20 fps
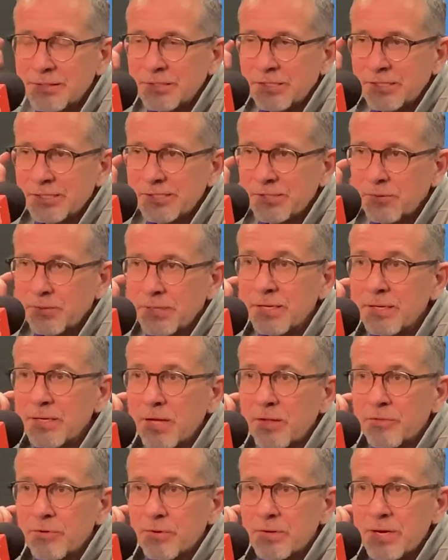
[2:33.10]
So
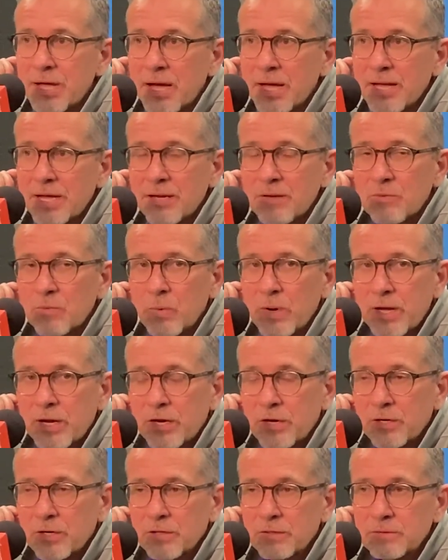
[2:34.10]
another night
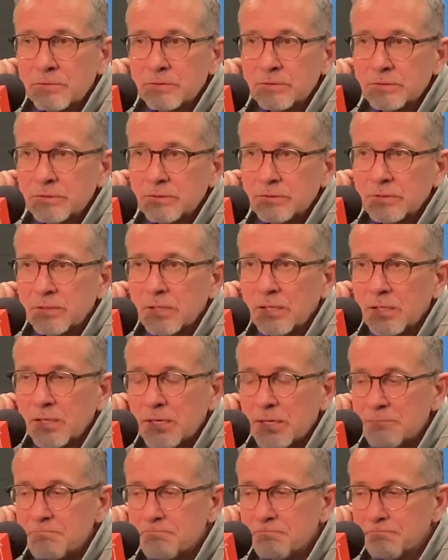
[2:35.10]
where,
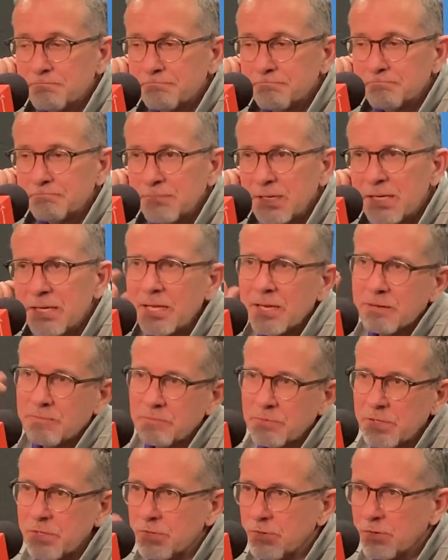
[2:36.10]

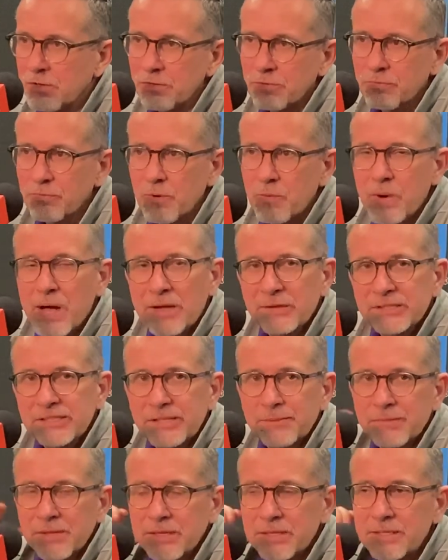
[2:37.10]
again, you can throw out
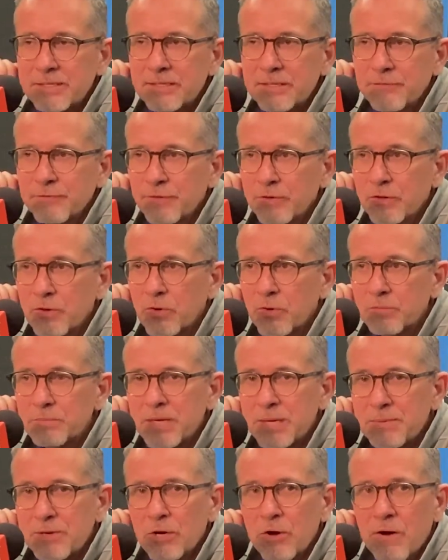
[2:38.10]
some of the difficult,
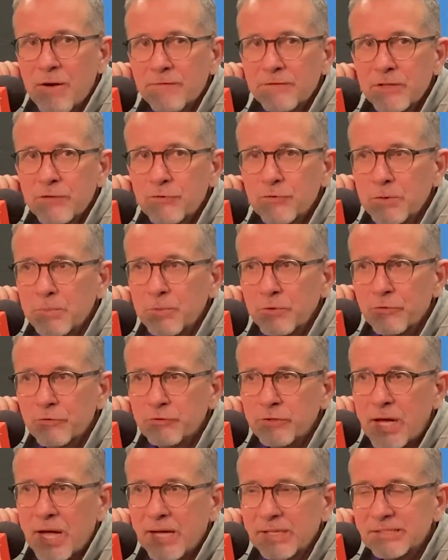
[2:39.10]
maybe off the dribble
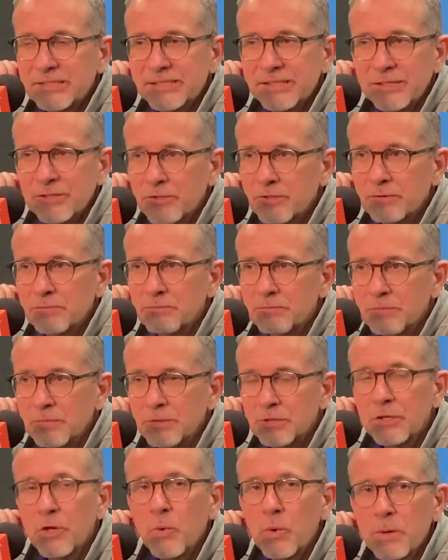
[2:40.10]
shots that are
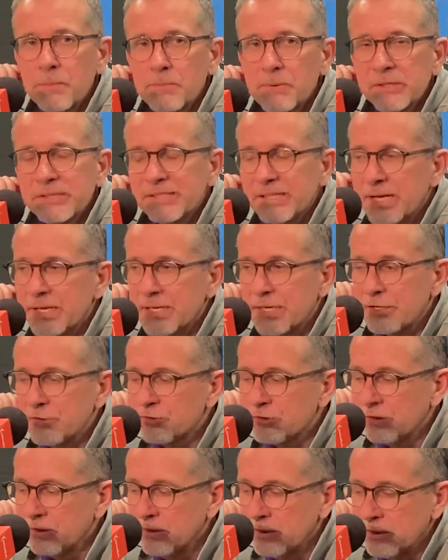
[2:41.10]
lower
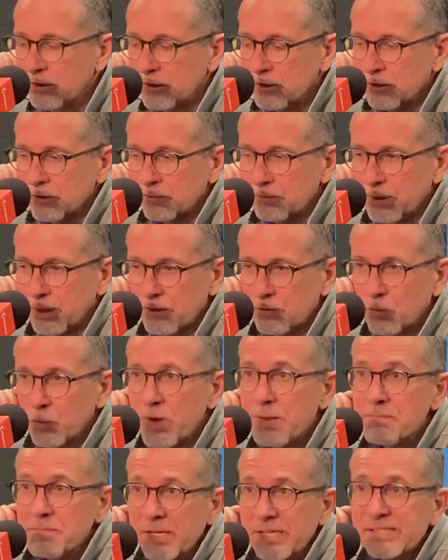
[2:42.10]
percentage, but
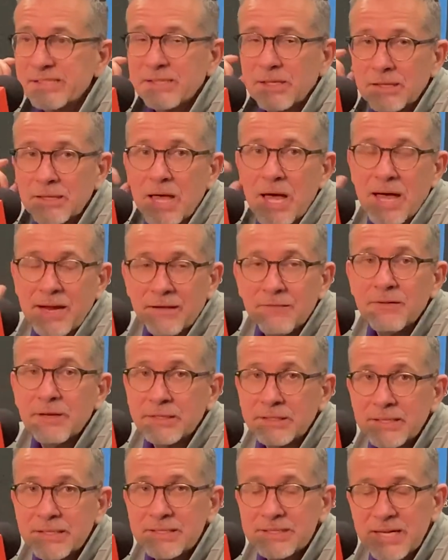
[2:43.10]
we missed a lot of
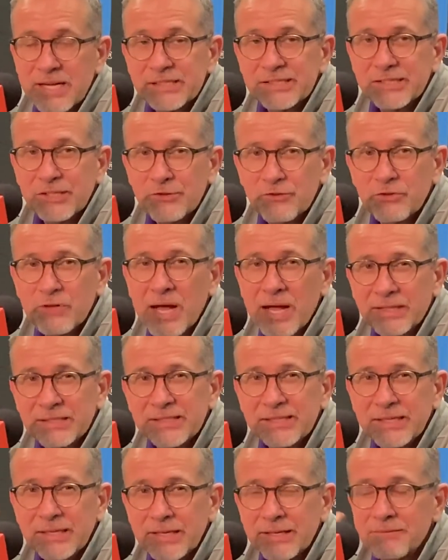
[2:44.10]
uncontested shots
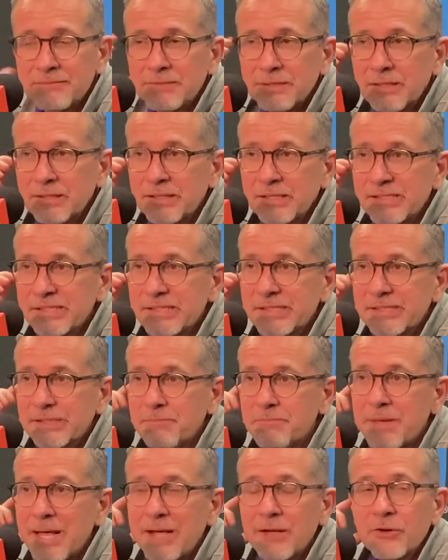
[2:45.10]
again, and this is a
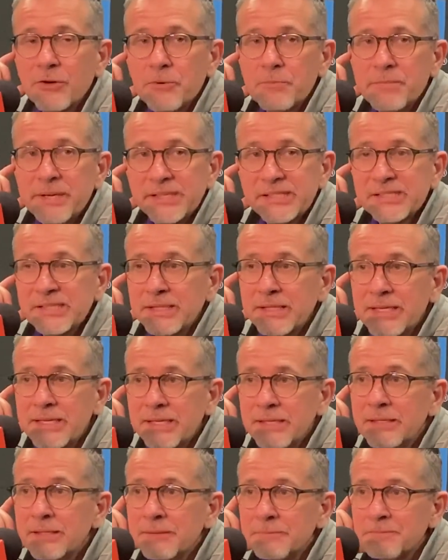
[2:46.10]
make or miss
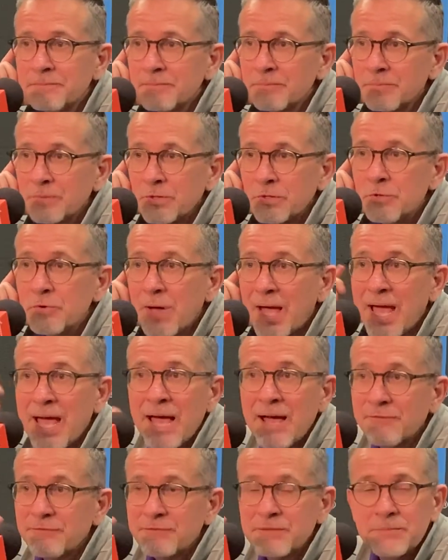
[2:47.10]
league. You
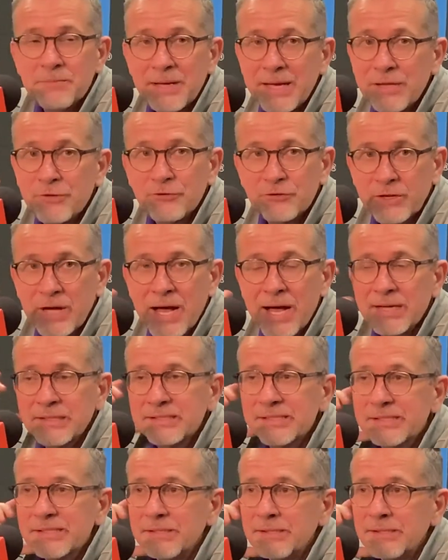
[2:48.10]
have to make shots.